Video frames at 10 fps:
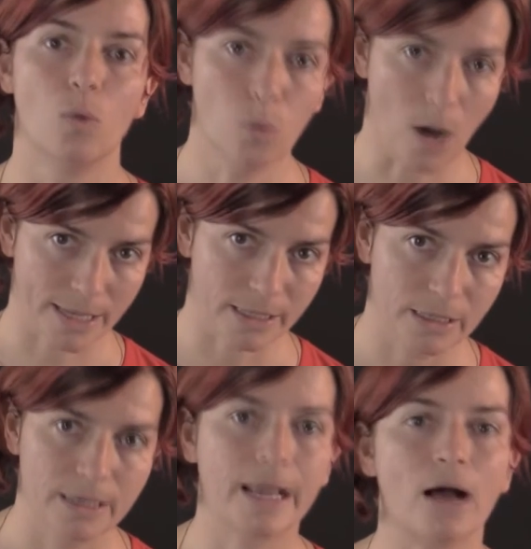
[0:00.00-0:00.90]
One,
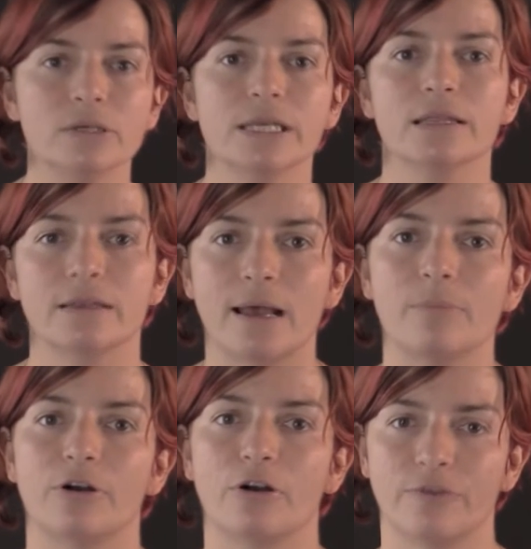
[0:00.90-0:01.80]
counting the
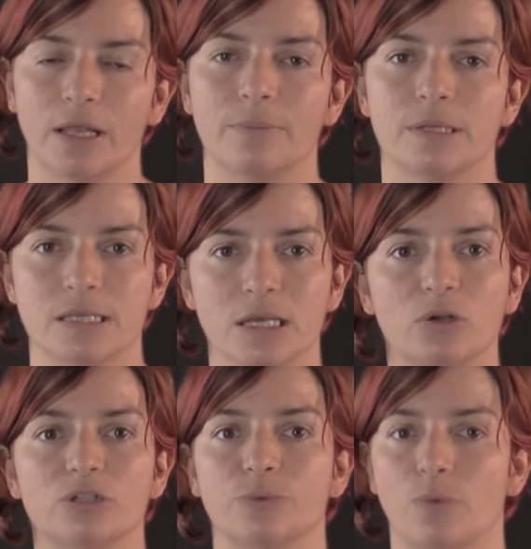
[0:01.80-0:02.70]
number of elements
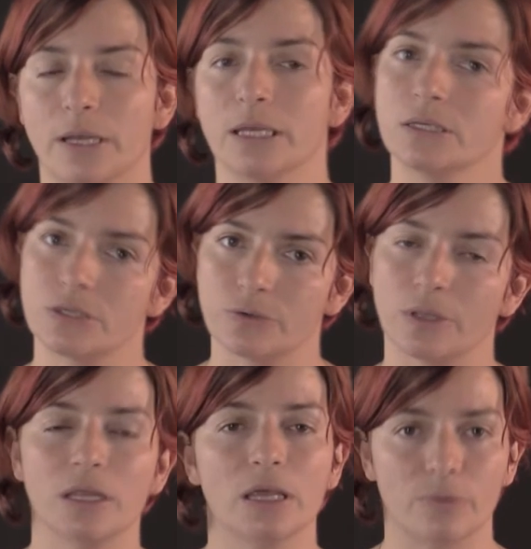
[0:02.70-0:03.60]
equal to 1 and 2
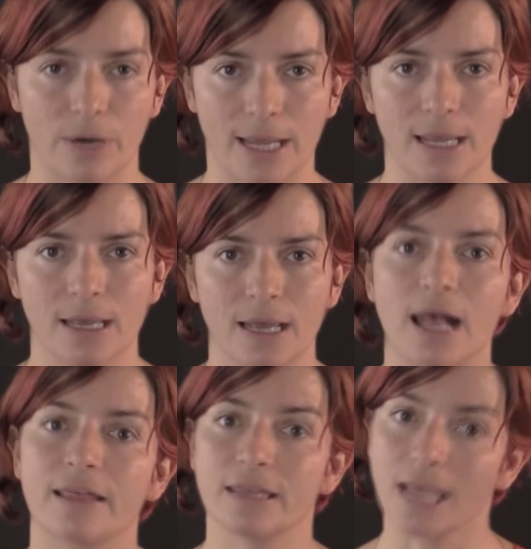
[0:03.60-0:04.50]
in the array.
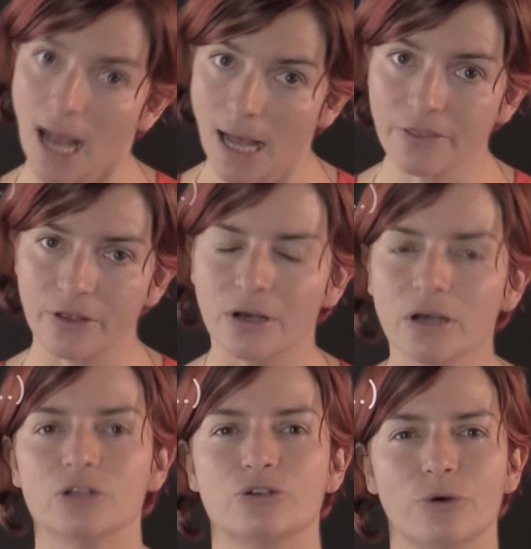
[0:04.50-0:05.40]
The
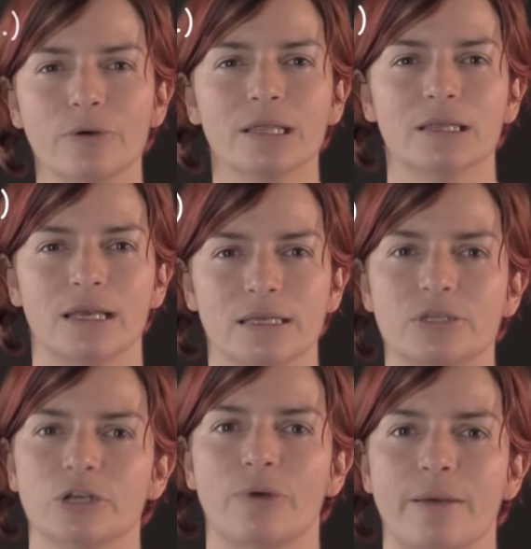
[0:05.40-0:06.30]
other, drawing the
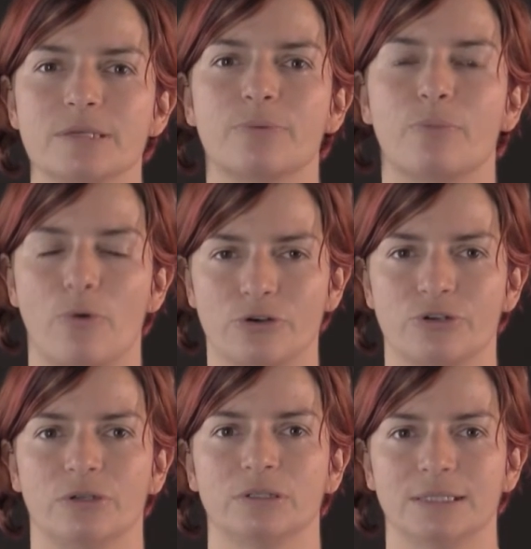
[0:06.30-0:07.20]
histograms
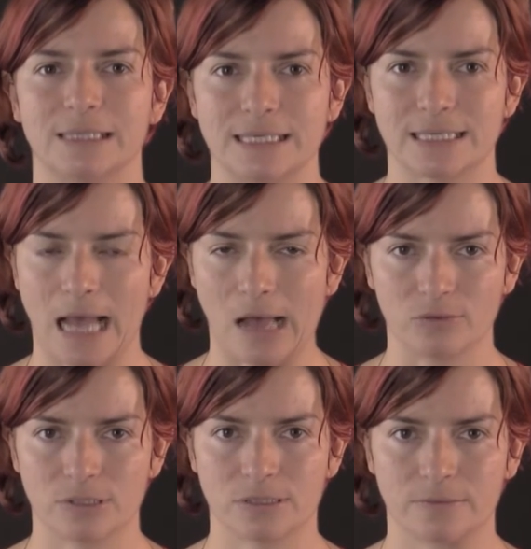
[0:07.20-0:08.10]
proportional to these
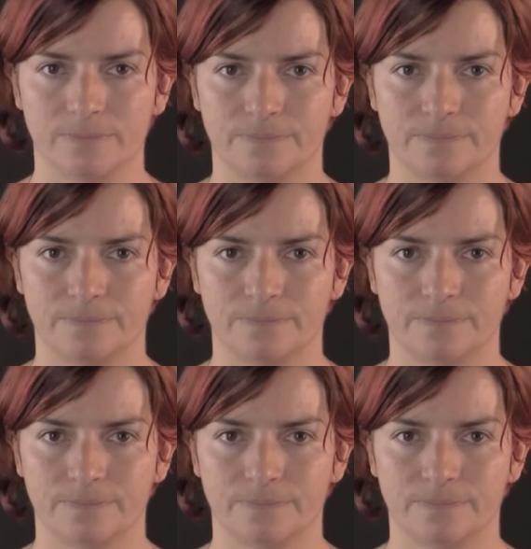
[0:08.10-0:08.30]
counts.